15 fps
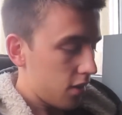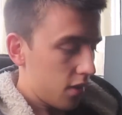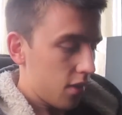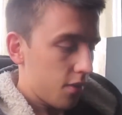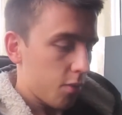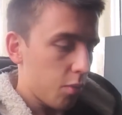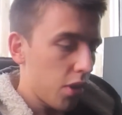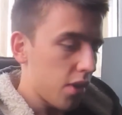I'm
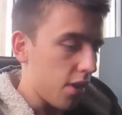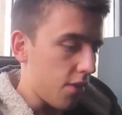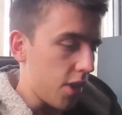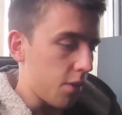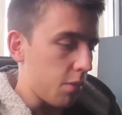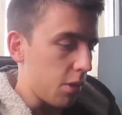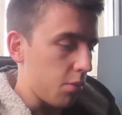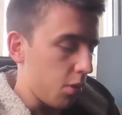surprised you haven't asked
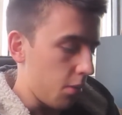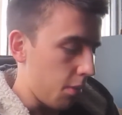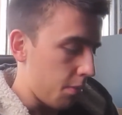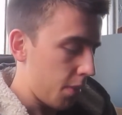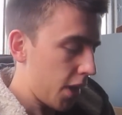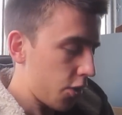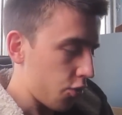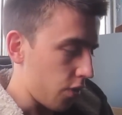me to put a
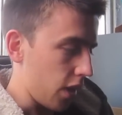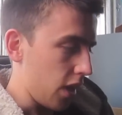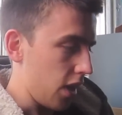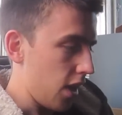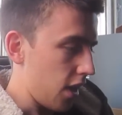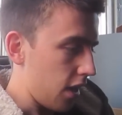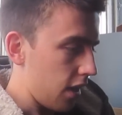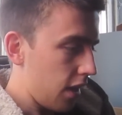battery in
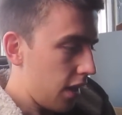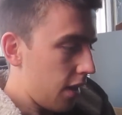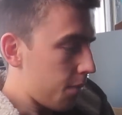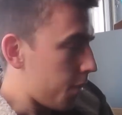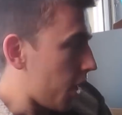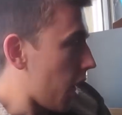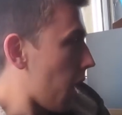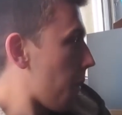yet.
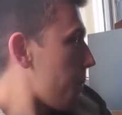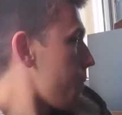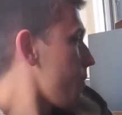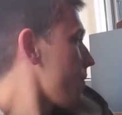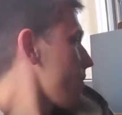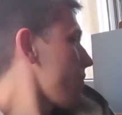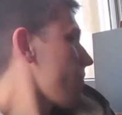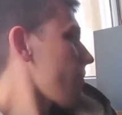But,
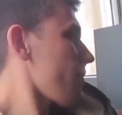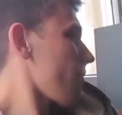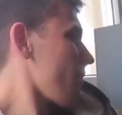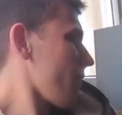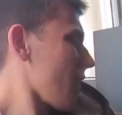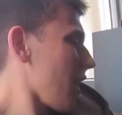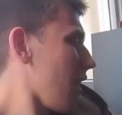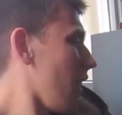
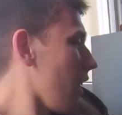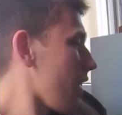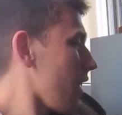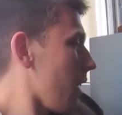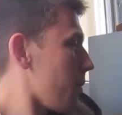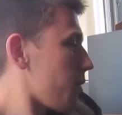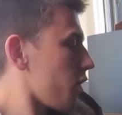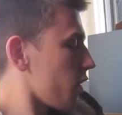like,
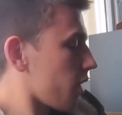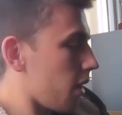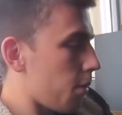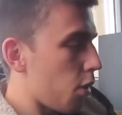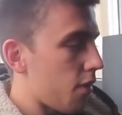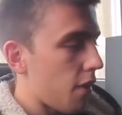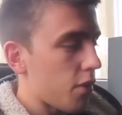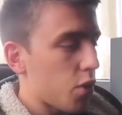I'm just going to
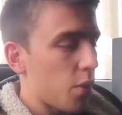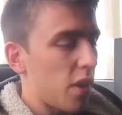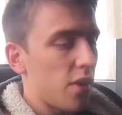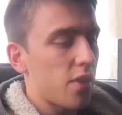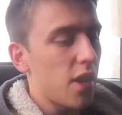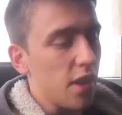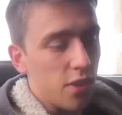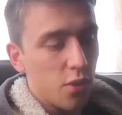move over to Windows
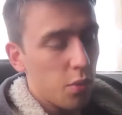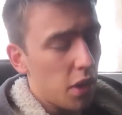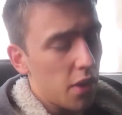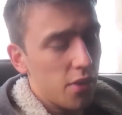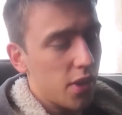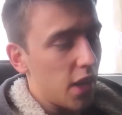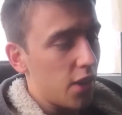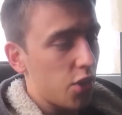10, because Windows
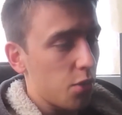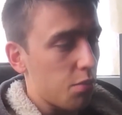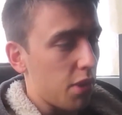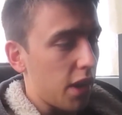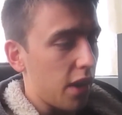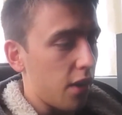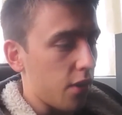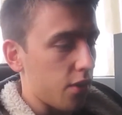10 should
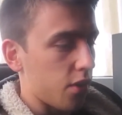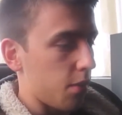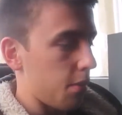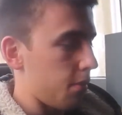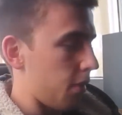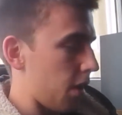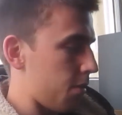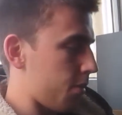bring along
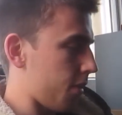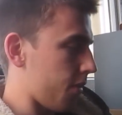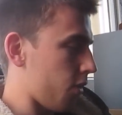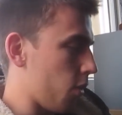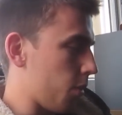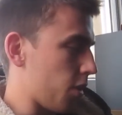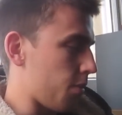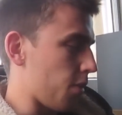some
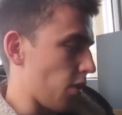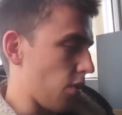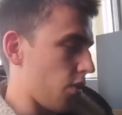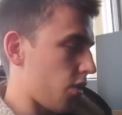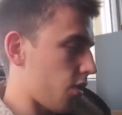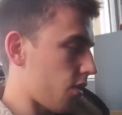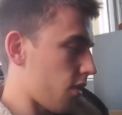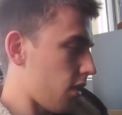performance
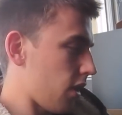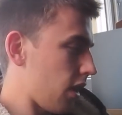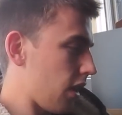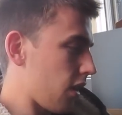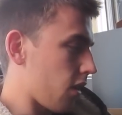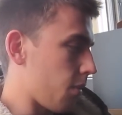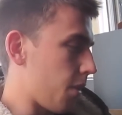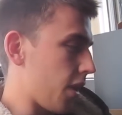boosts
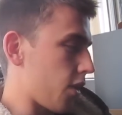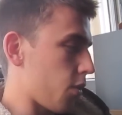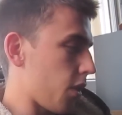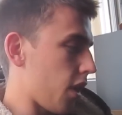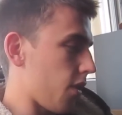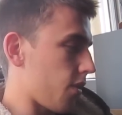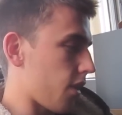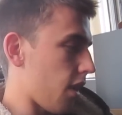compared to
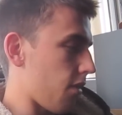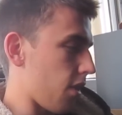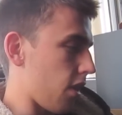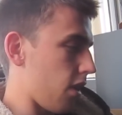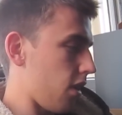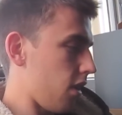Windows 7.